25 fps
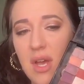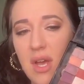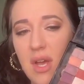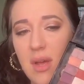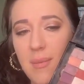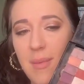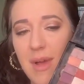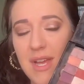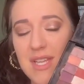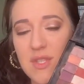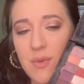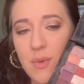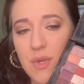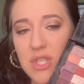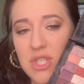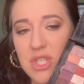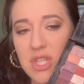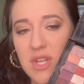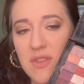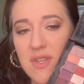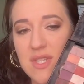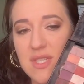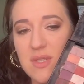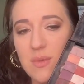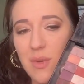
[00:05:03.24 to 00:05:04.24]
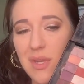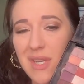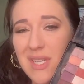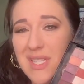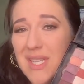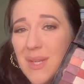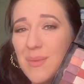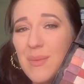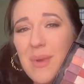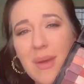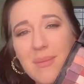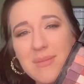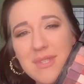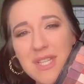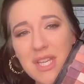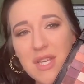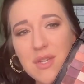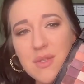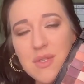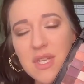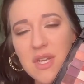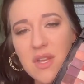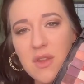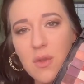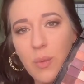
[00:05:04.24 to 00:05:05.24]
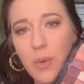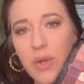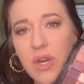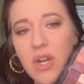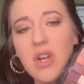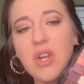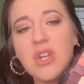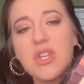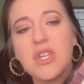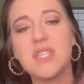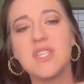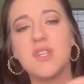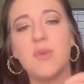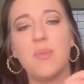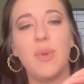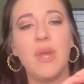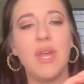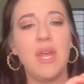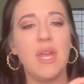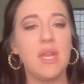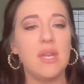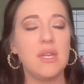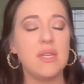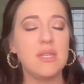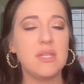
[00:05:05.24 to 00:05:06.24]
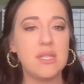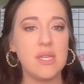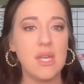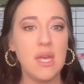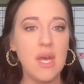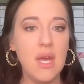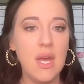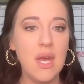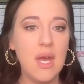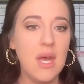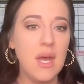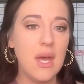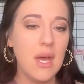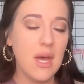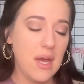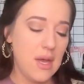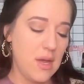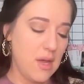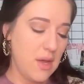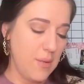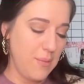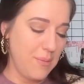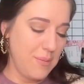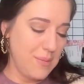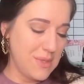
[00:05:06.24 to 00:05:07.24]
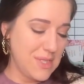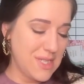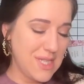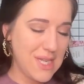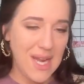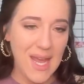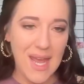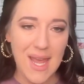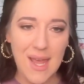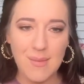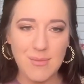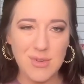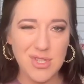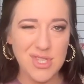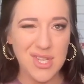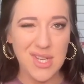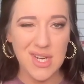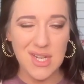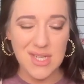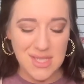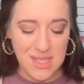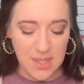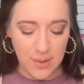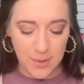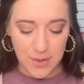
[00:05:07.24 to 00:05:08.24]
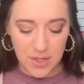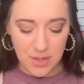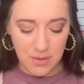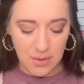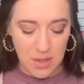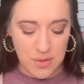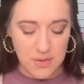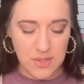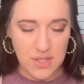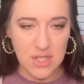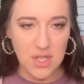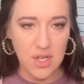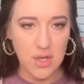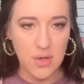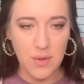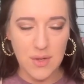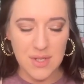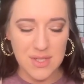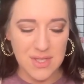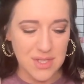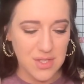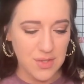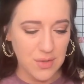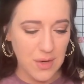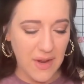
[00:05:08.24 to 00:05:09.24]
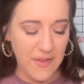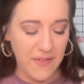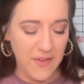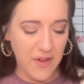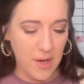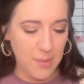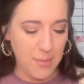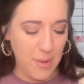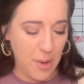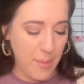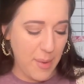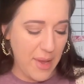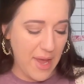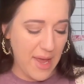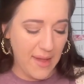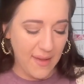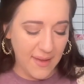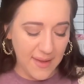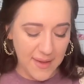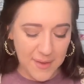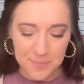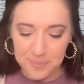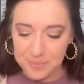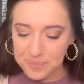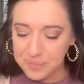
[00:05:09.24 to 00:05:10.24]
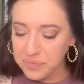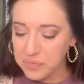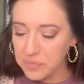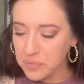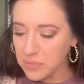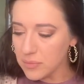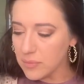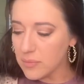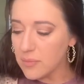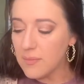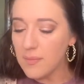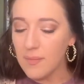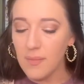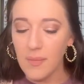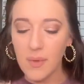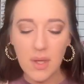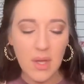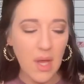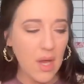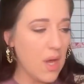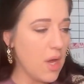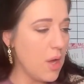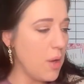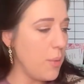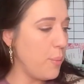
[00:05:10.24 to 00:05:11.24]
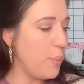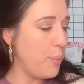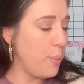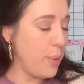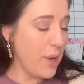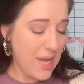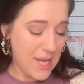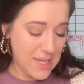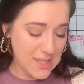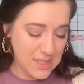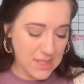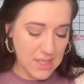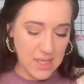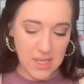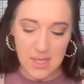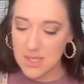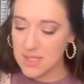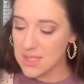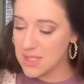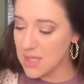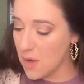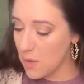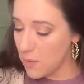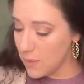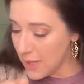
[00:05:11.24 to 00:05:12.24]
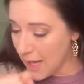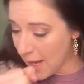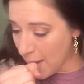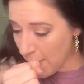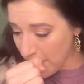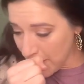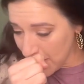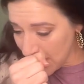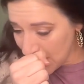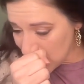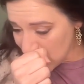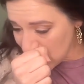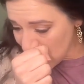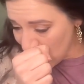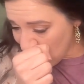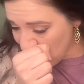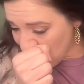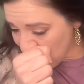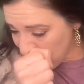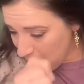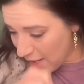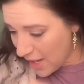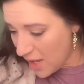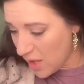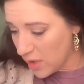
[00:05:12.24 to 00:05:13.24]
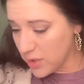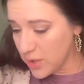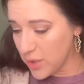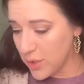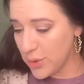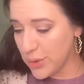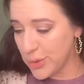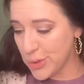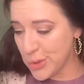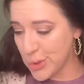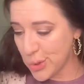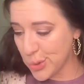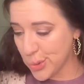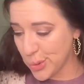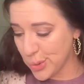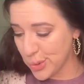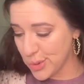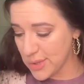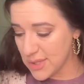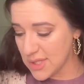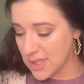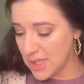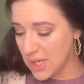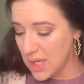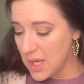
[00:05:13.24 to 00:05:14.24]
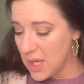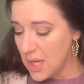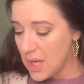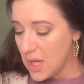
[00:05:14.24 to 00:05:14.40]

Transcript: I switch to this one. Sometimes I use it in the winter. It just depends. Today I'm just going to stick with the Rosy Nude because it's right there in my palette. So now we're going to talk about tools.